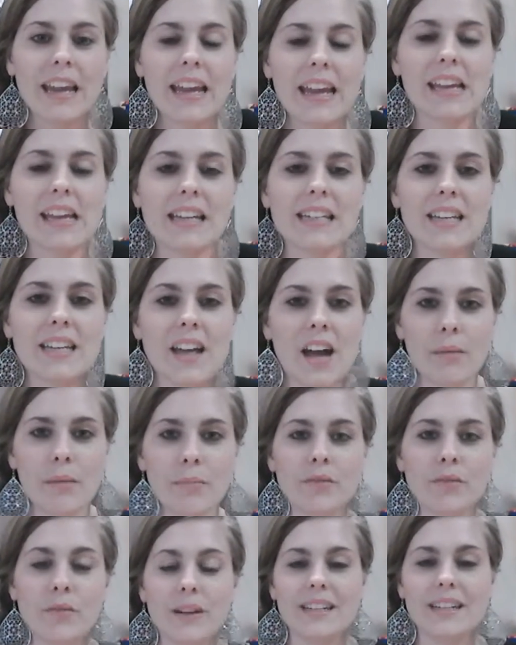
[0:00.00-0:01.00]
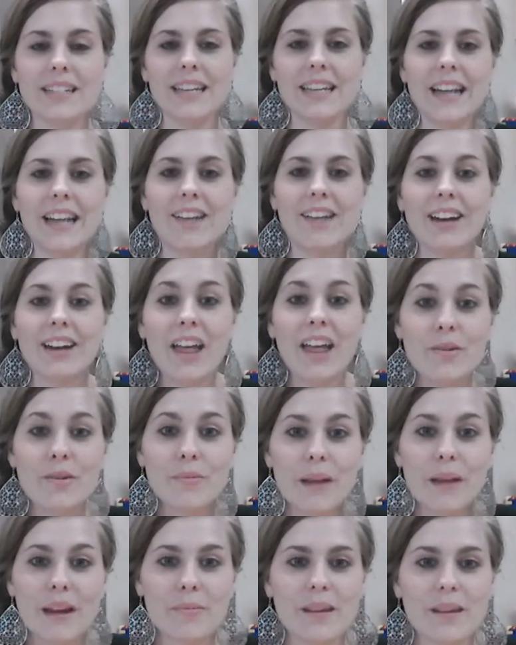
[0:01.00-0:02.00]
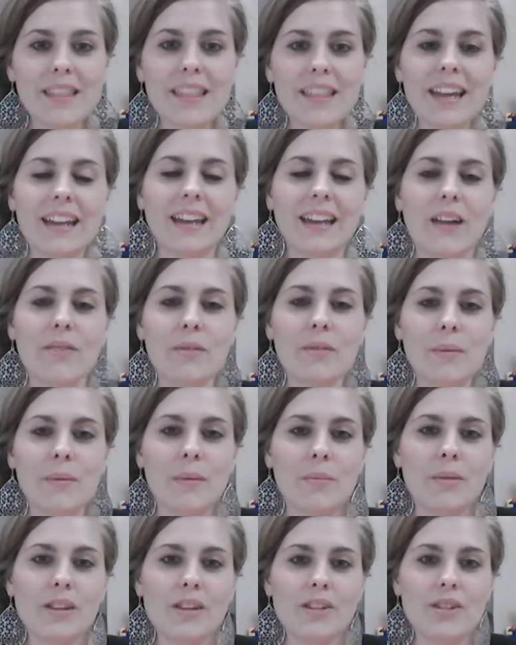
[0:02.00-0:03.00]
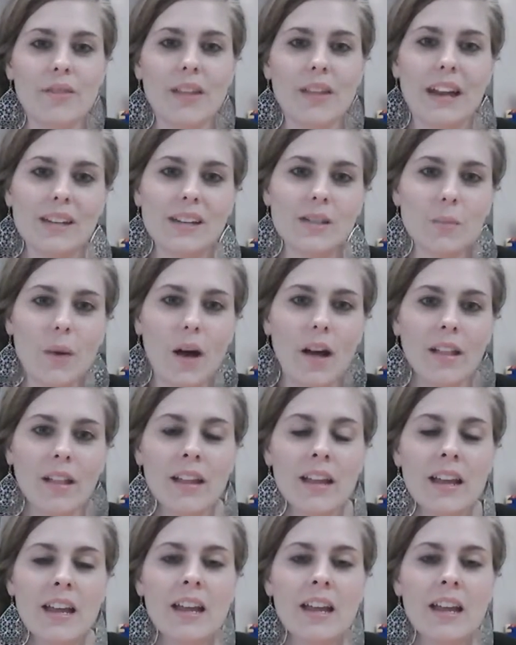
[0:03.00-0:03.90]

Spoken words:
And if we decide to have another baby, then I would be able to do that as well.